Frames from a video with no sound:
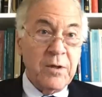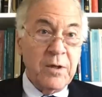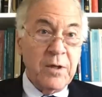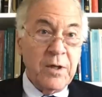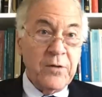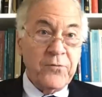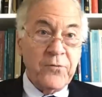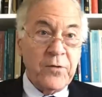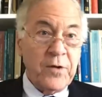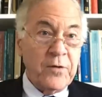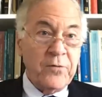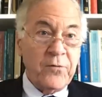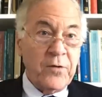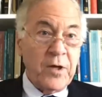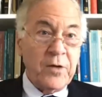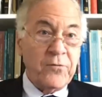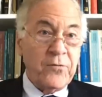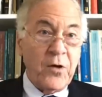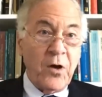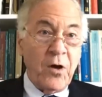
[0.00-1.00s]
It's
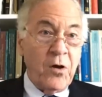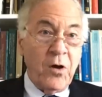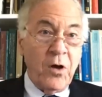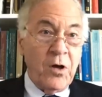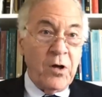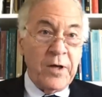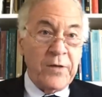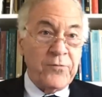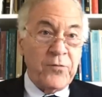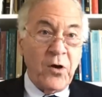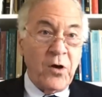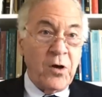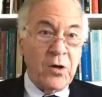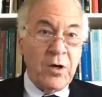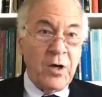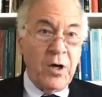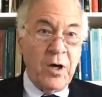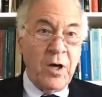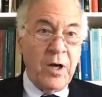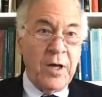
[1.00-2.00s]
all
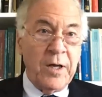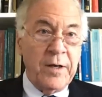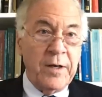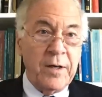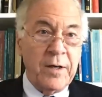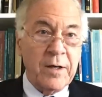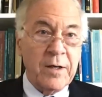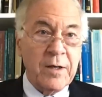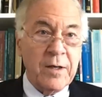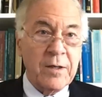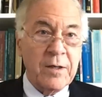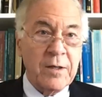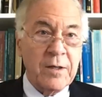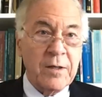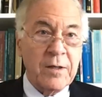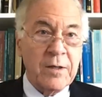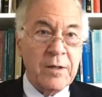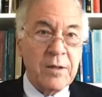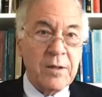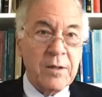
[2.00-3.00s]
gone.
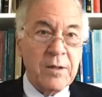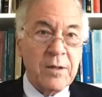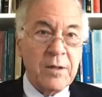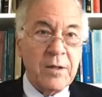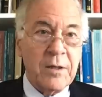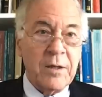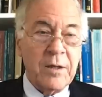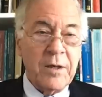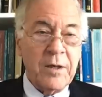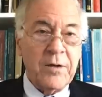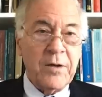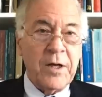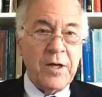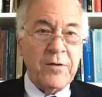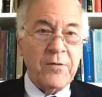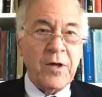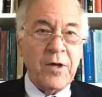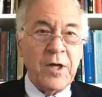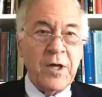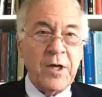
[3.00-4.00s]

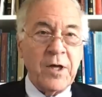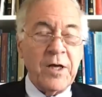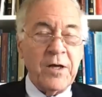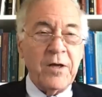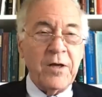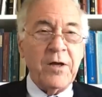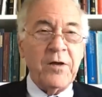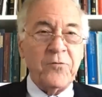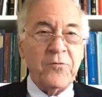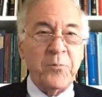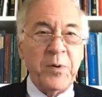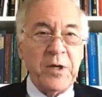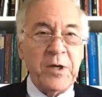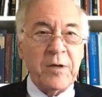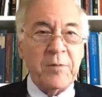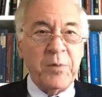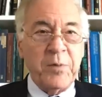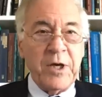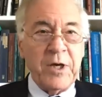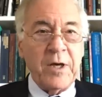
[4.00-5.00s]
It's
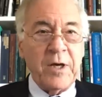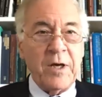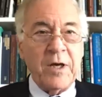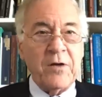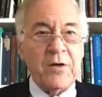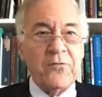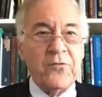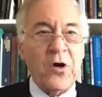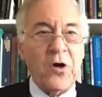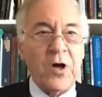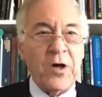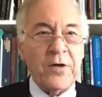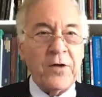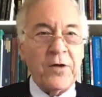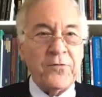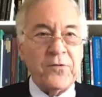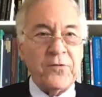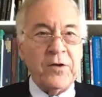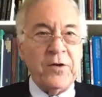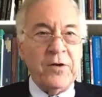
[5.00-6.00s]
being
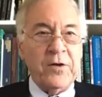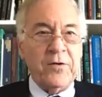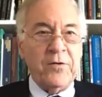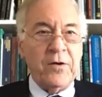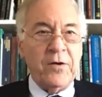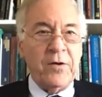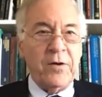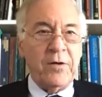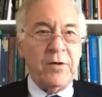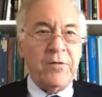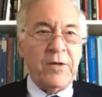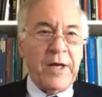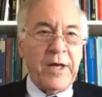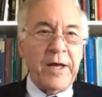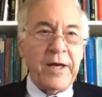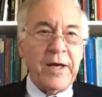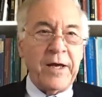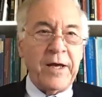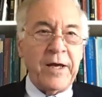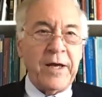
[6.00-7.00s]
exhausted, the
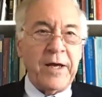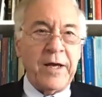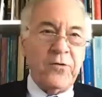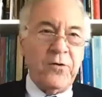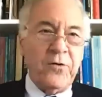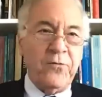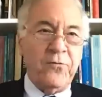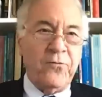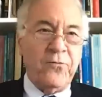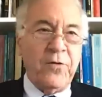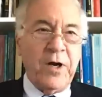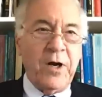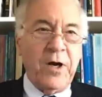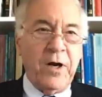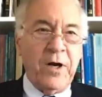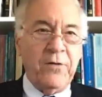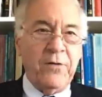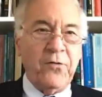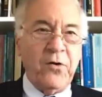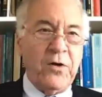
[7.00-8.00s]
excess, at a
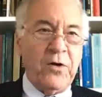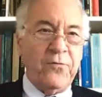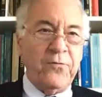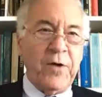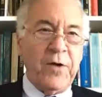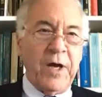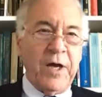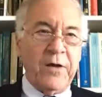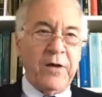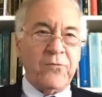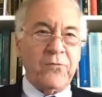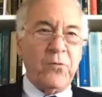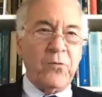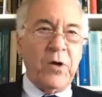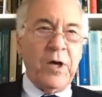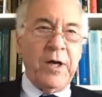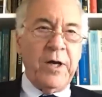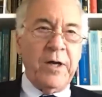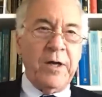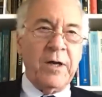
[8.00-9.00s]
very, very fast
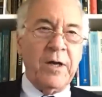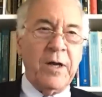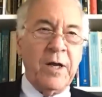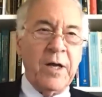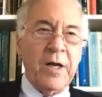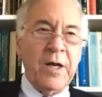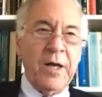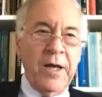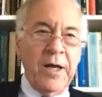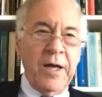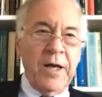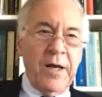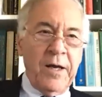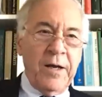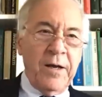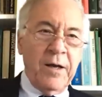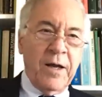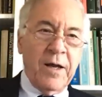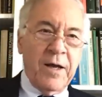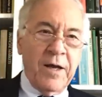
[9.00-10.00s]
rate.
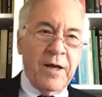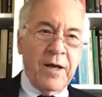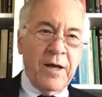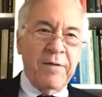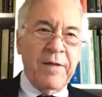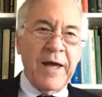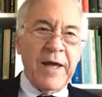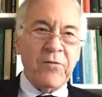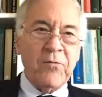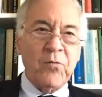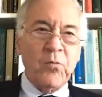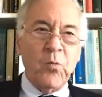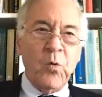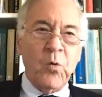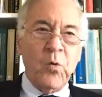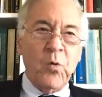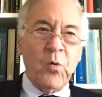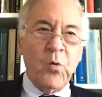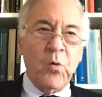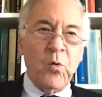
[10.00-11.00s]
And that's
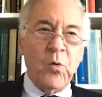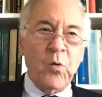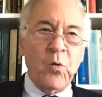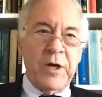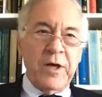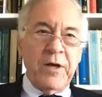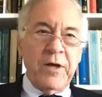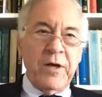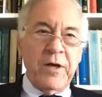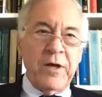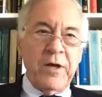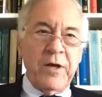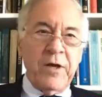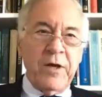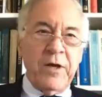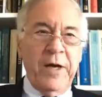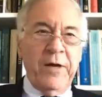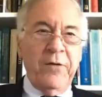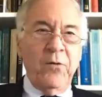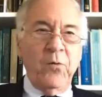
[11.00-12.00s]
one reason,
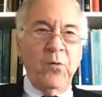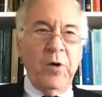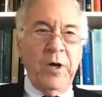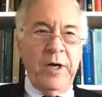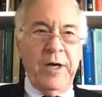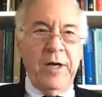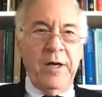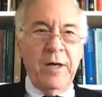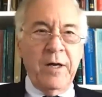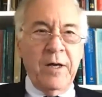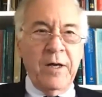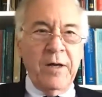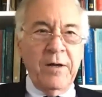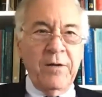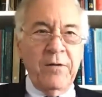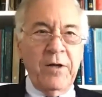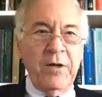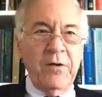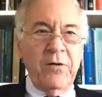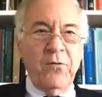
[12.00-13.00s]
by the way,
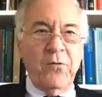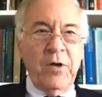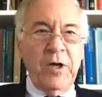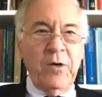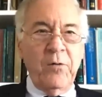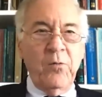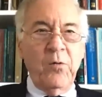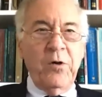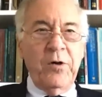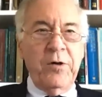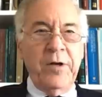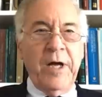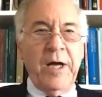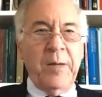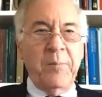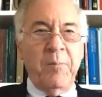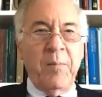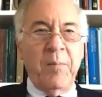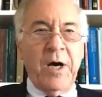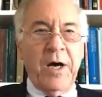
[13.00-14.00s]
that Greenwood and
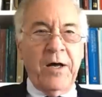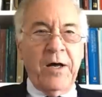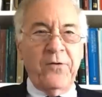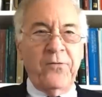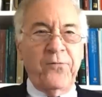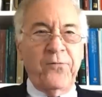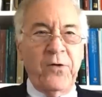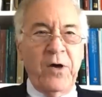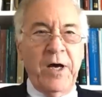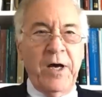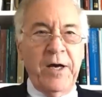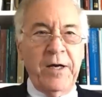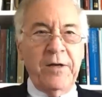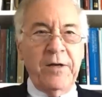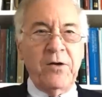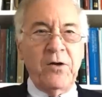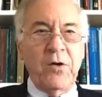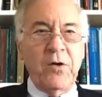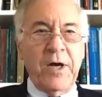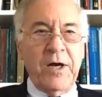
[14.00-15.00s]
I modified.
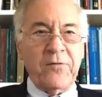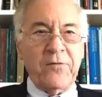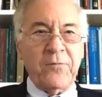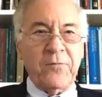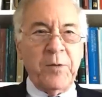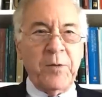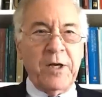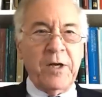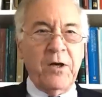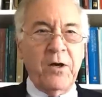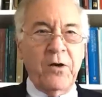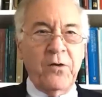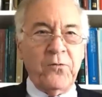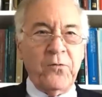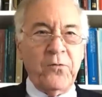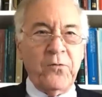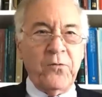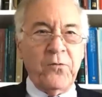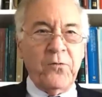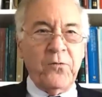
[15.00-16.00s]
You asked me to go
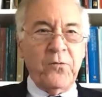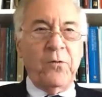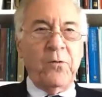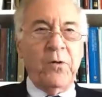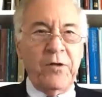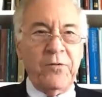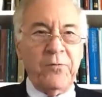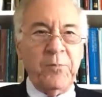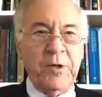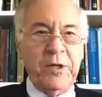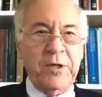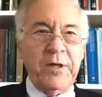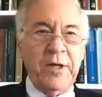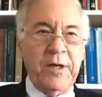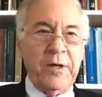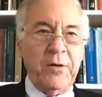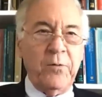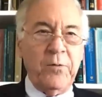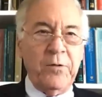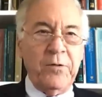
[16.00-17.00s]
through their
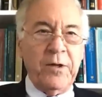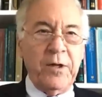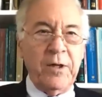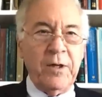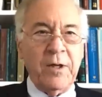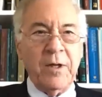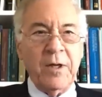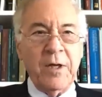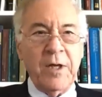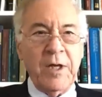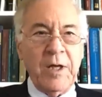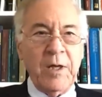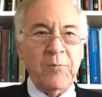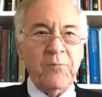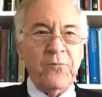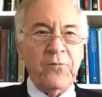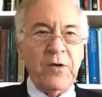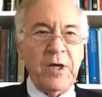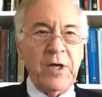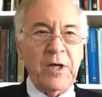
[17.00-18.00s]
arithmetic with the
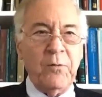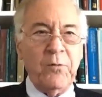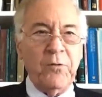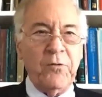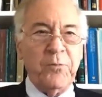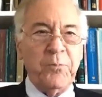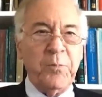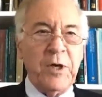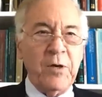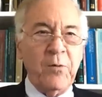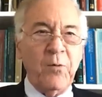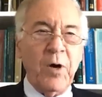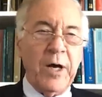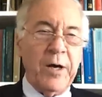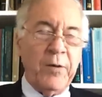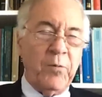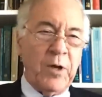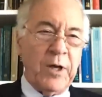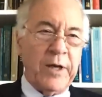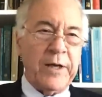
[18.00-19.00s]
MV equals PY.
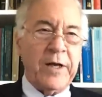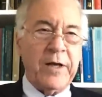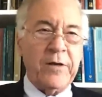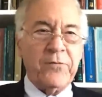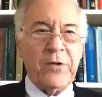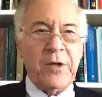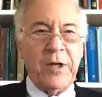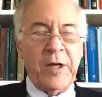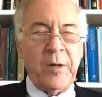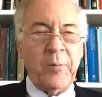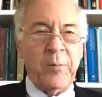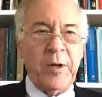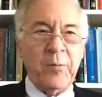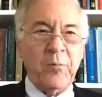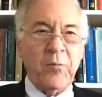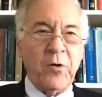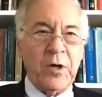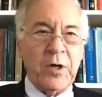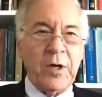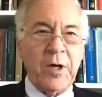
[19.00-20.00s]
Well, it gets a little bit
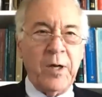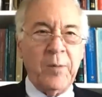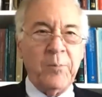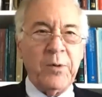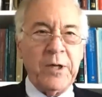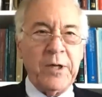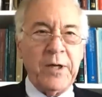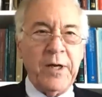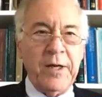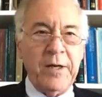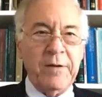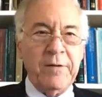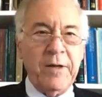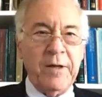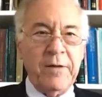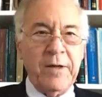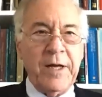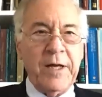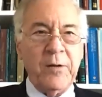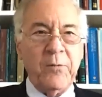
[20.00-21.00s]
more complicated
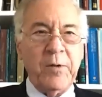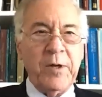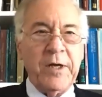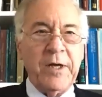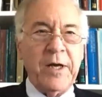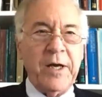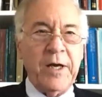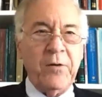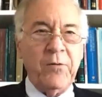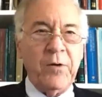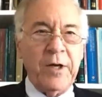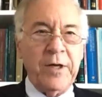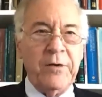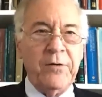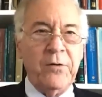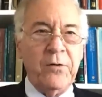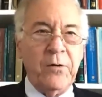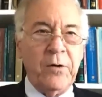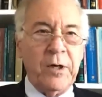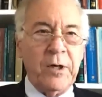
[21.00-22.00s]
than that. We can't really
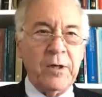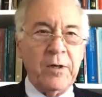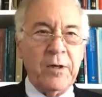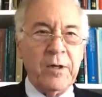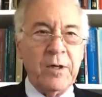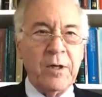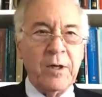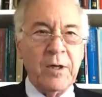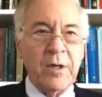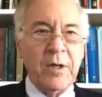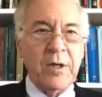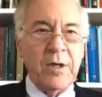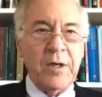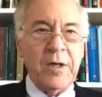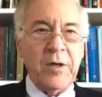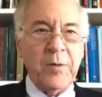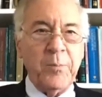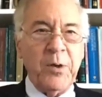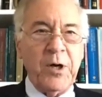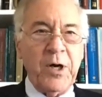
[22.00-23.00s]
do it
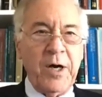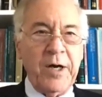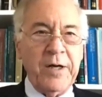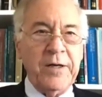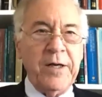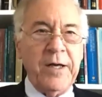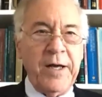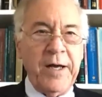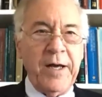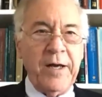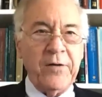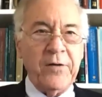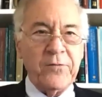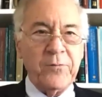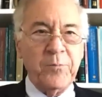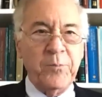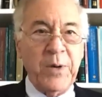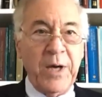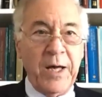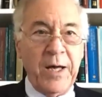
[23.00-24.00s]
in a podcast.
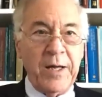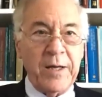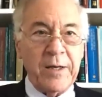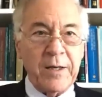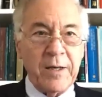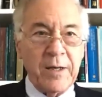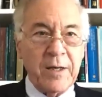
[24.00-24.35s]
But